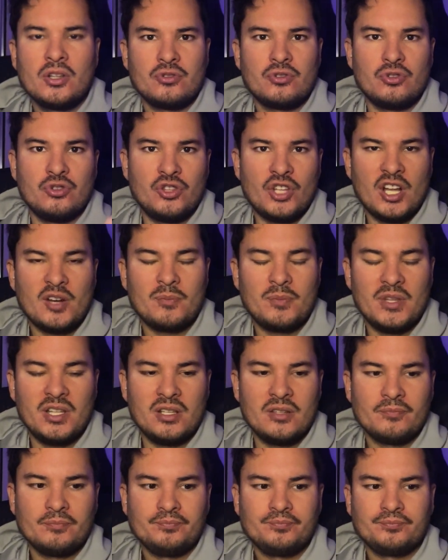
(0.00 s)
To not
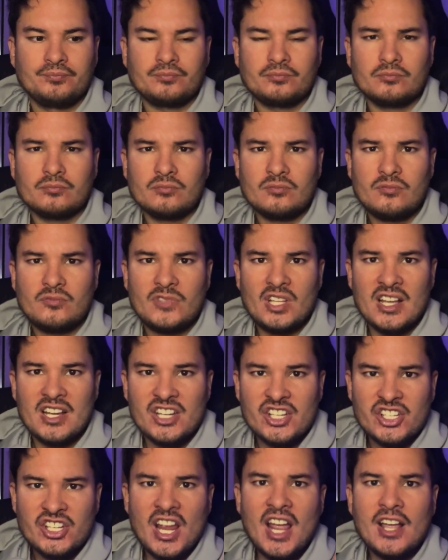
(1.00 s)
be
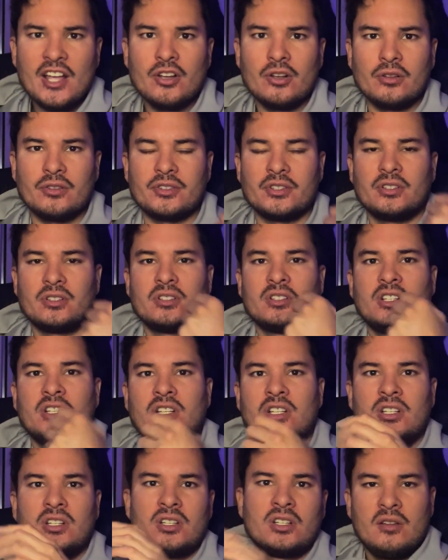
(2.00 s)
shackled
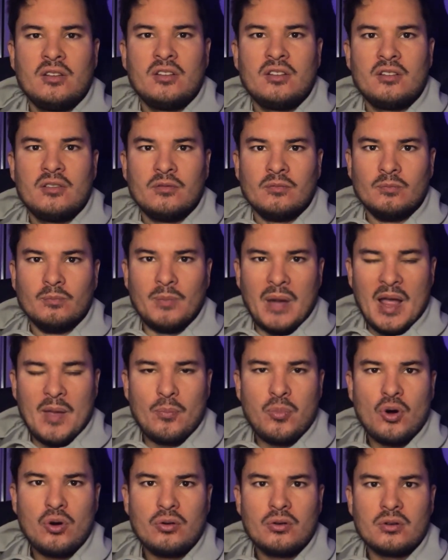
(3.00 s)
by
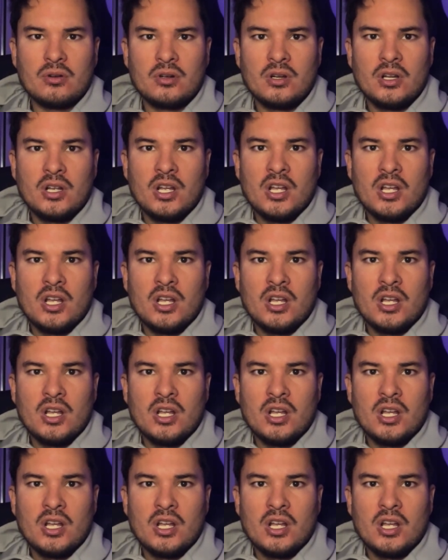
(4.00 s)
porn.